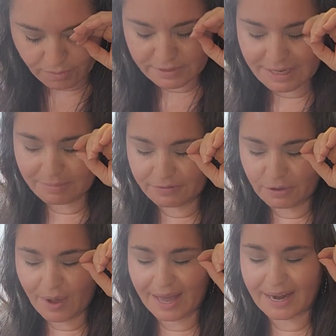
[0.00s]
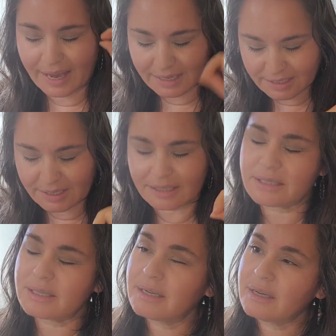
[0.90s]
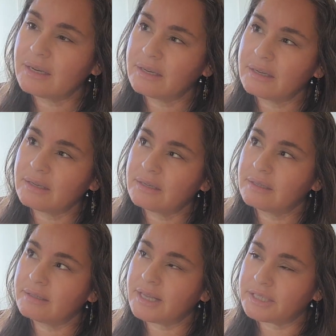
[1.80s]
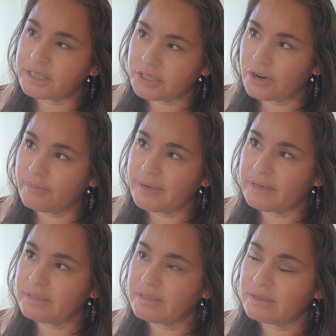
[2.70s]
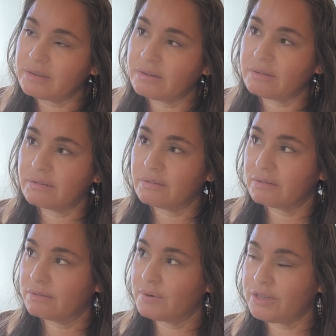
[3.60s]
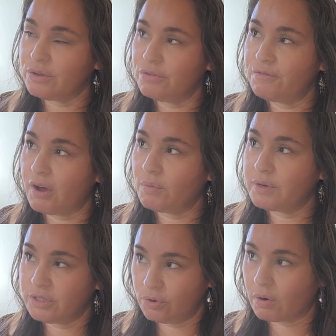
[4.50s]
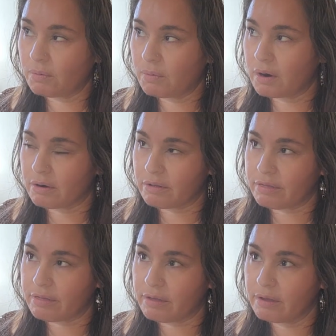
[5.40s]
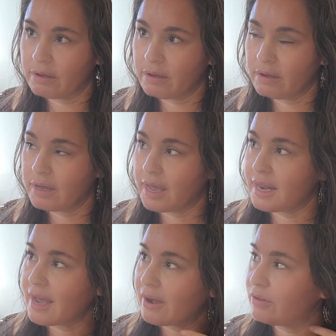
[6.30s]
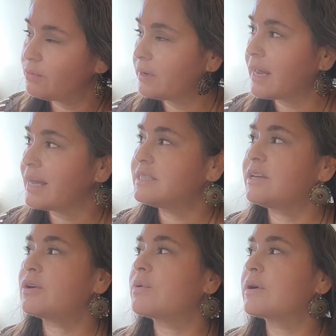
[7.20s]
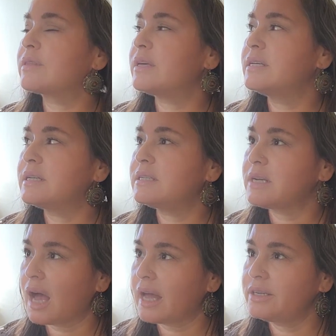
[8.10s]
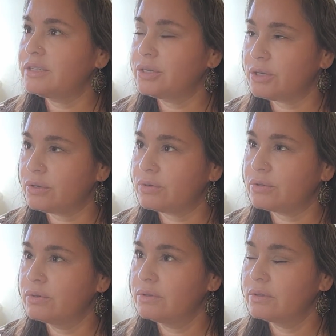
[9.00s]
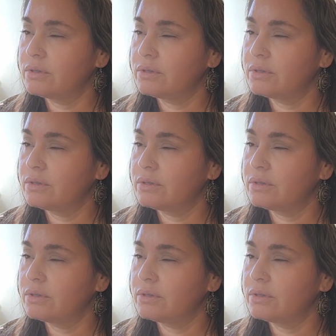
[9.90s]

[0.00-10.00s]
Some of you had exes that determined what you felt was your worth. And now you realize that your worth isn't tied to